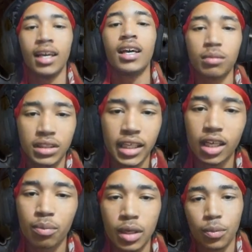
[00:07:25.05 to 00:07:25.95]
I'm sick of
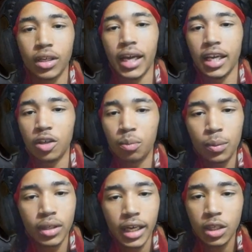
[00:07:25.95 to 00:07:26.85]
people like you. People
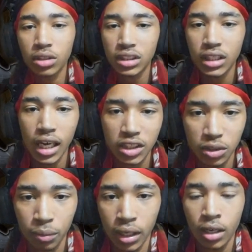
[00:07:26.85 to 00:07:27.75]
like you disgust
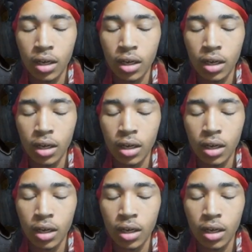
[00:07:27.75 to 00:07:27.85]
me.